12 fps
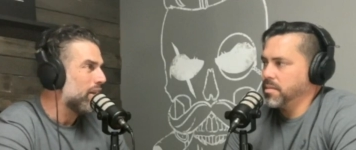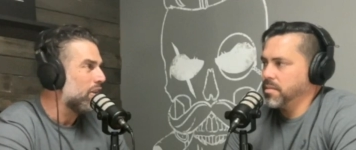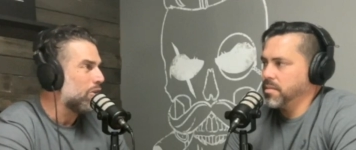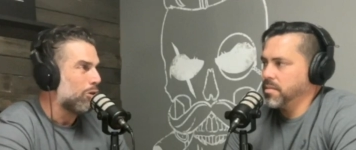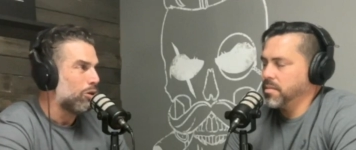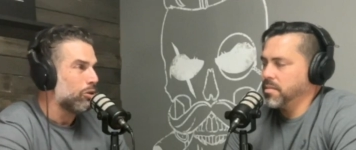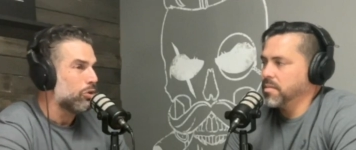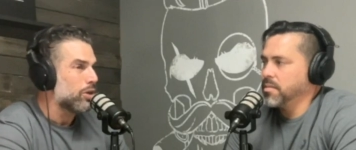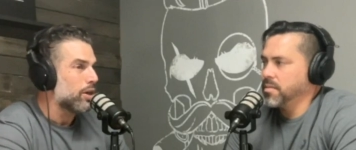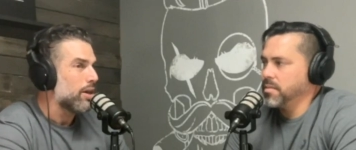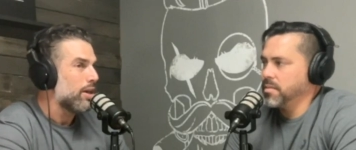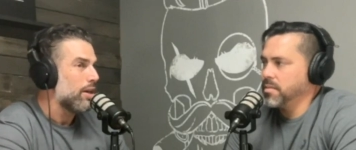Speaker 1: adults,
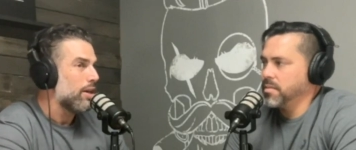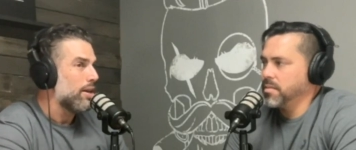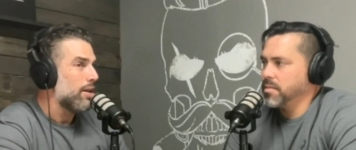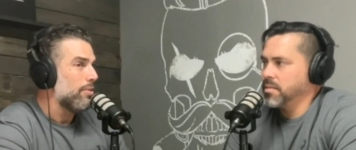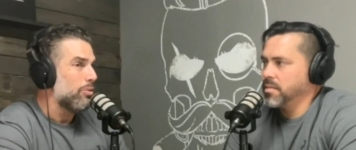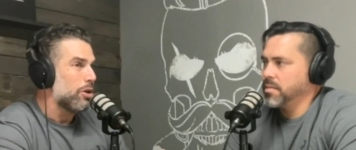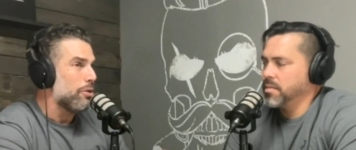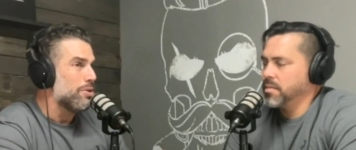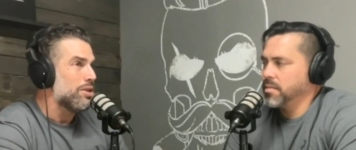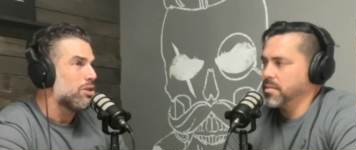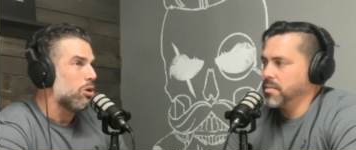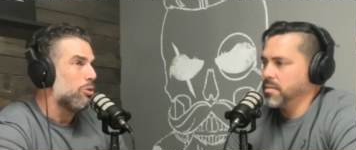there
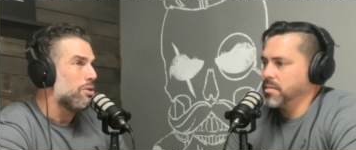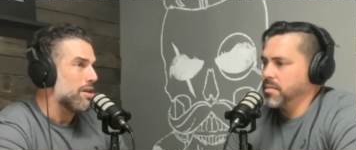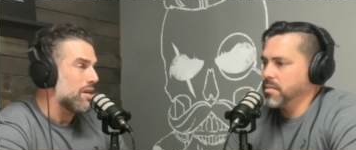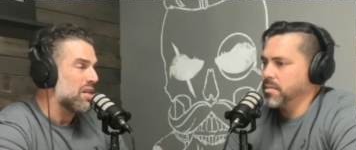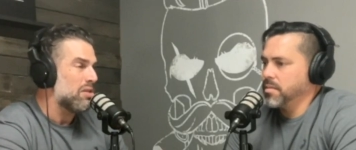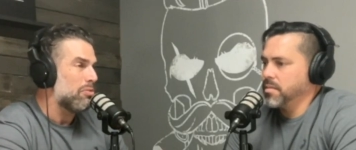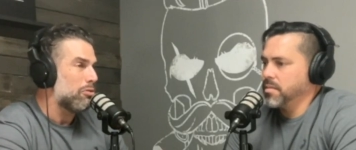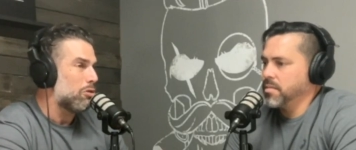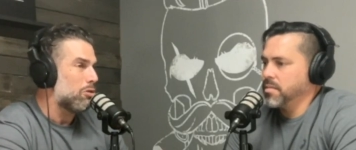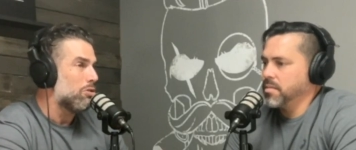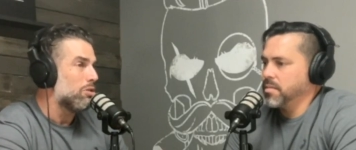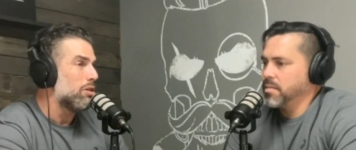is no need
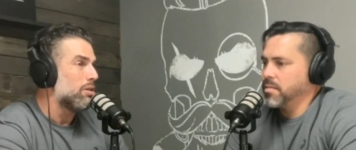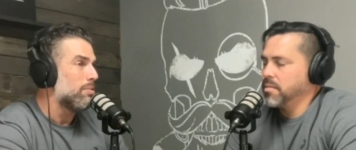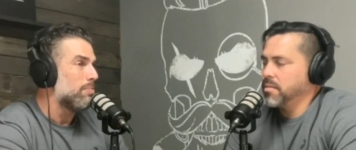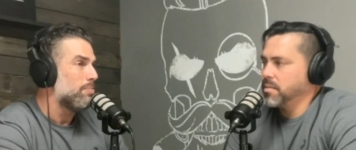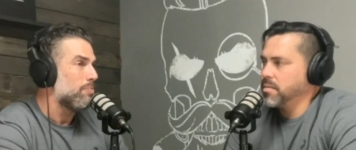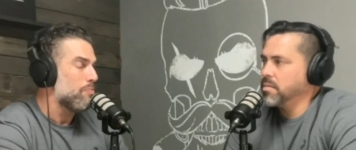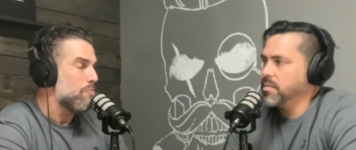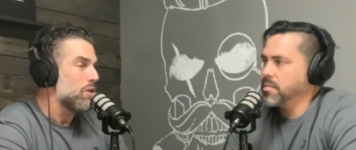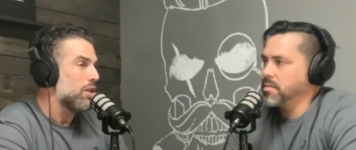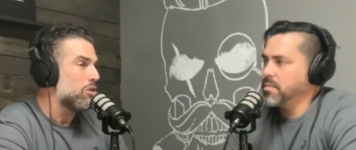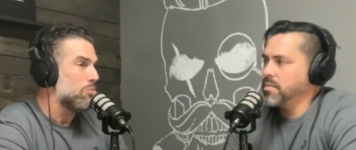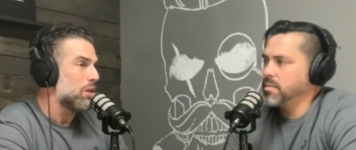for me
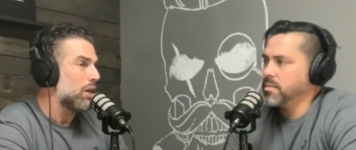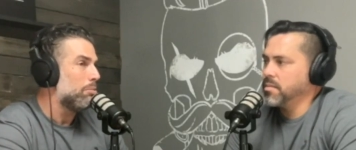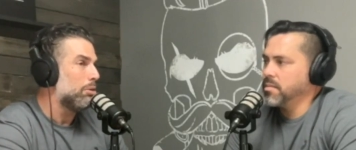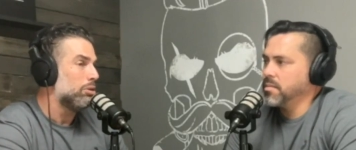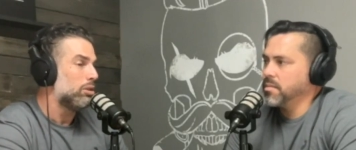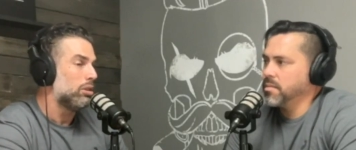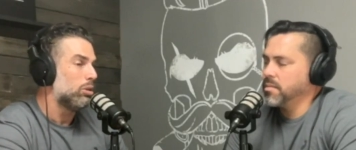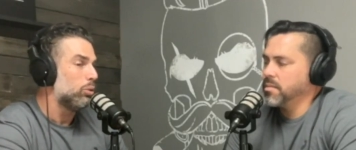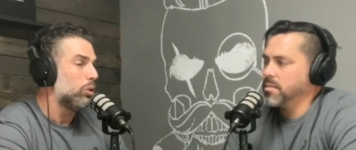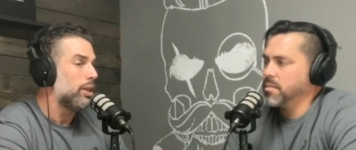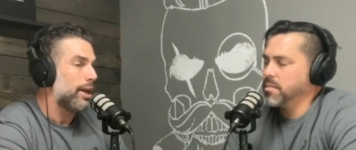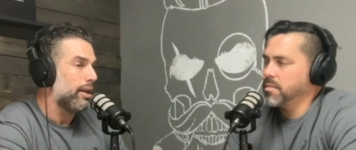to be able to
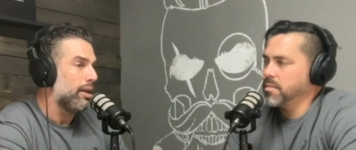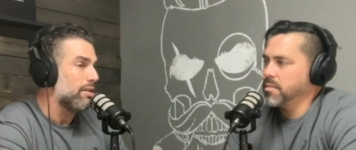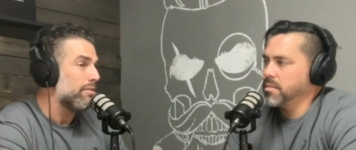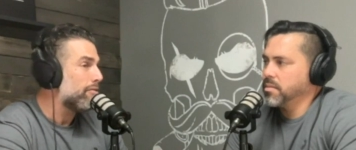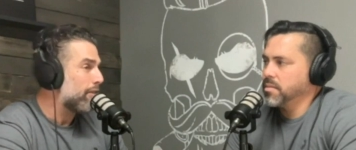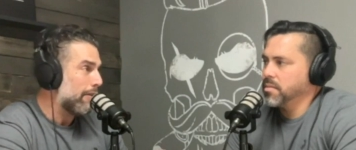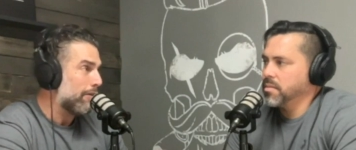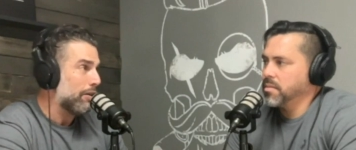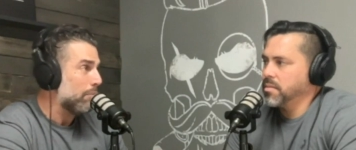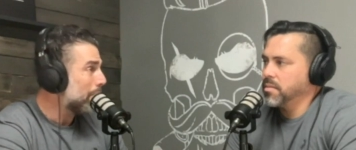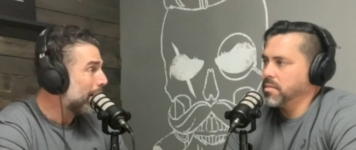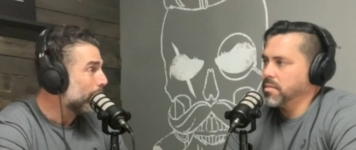deadlift
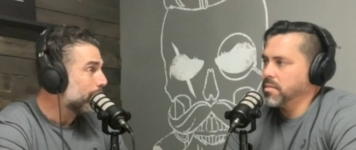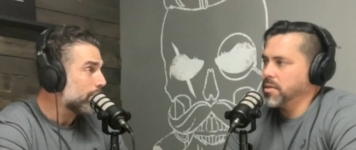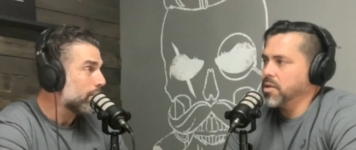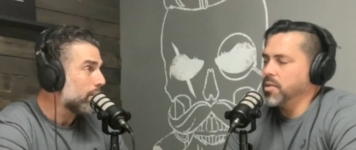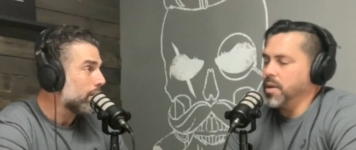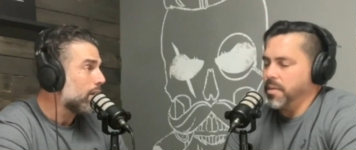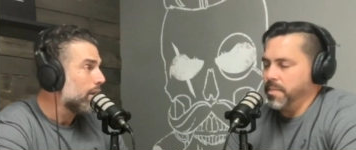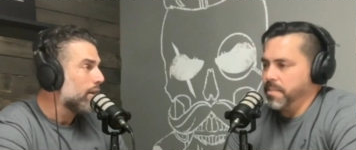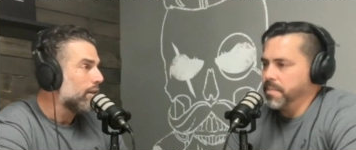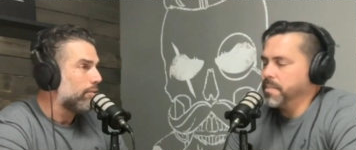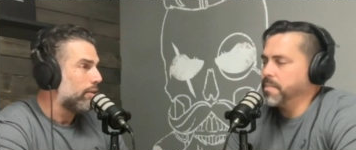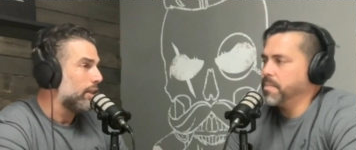500 pounds. Right.
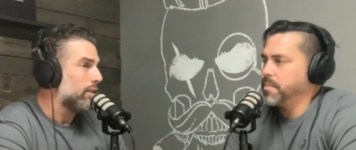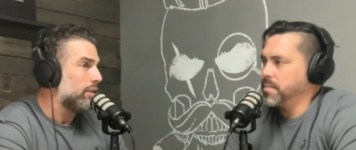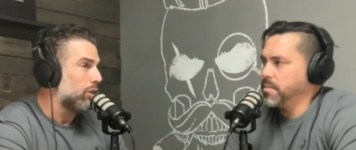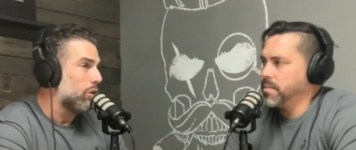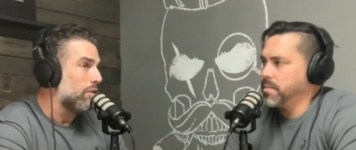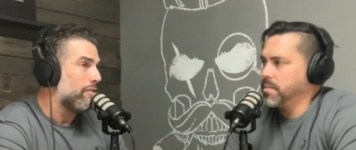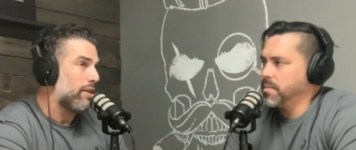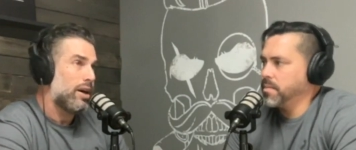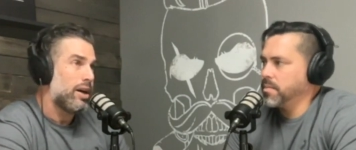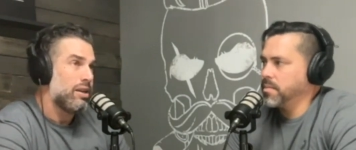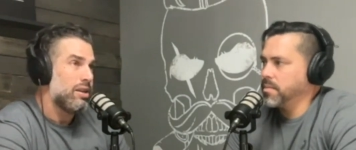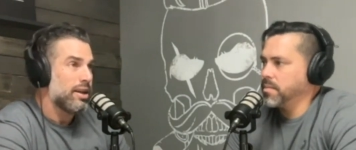Right. So if
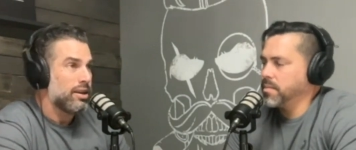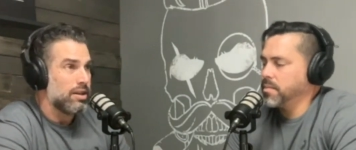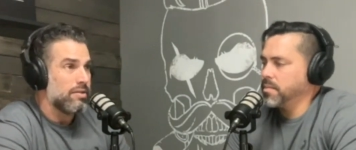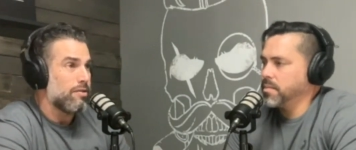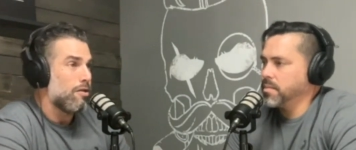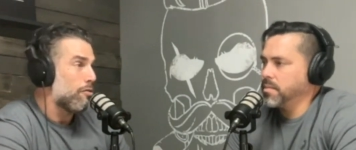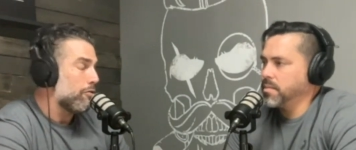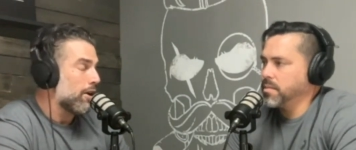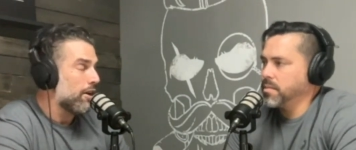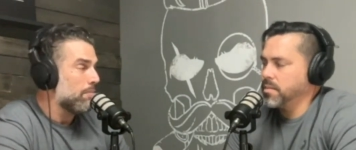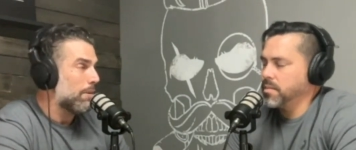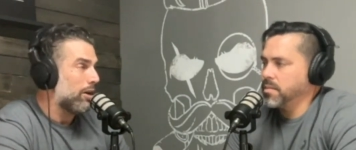I deadlift
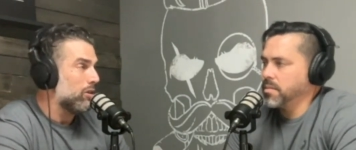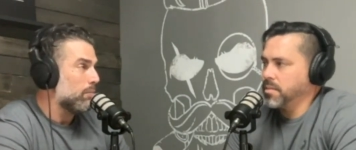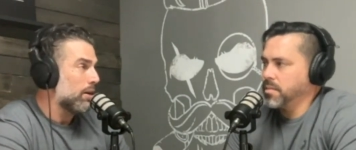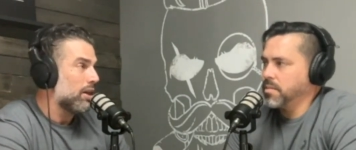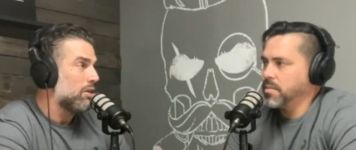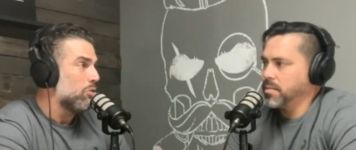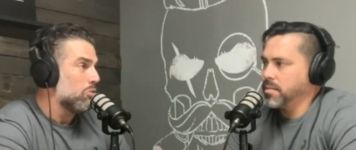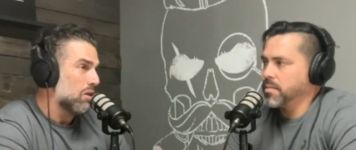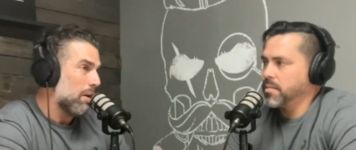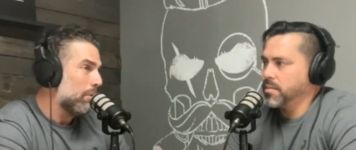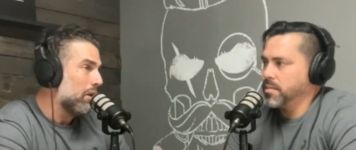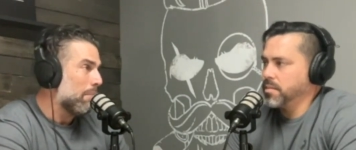300 pounds, but I do
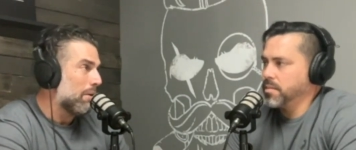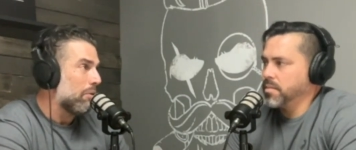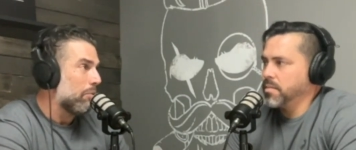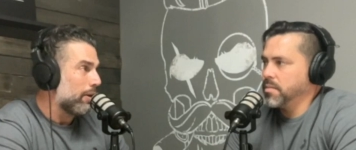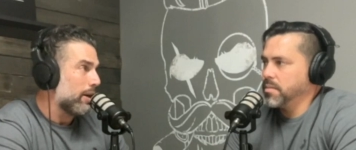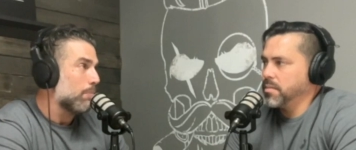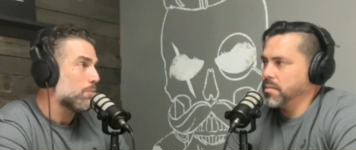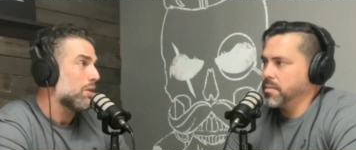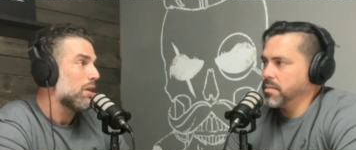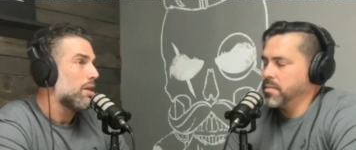double the amount of reps,